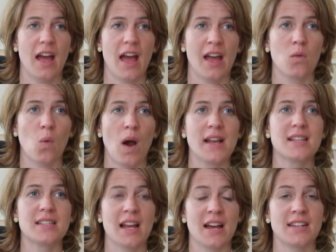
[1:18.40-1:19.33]
egg
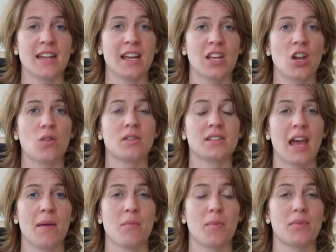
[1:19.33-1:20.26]
whites and egg yolks
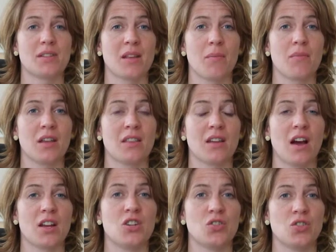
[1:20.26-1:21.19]
came up as something
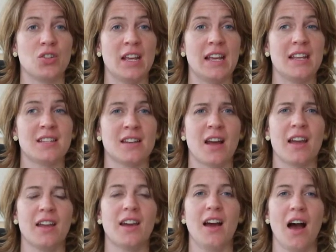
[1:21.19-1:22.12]
that I shouldn't eat, and
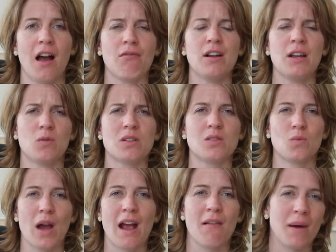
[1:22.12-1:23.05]
I really was
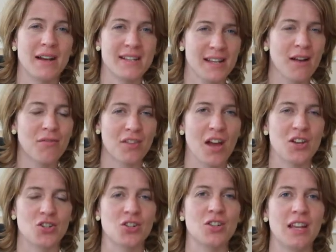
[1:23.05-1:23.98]
aware myself that I
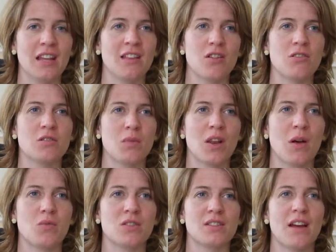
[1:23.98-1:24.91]
shouldn't eat those, but I
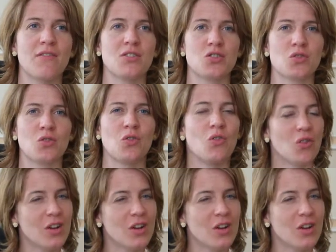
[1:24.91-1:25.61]
was never sure.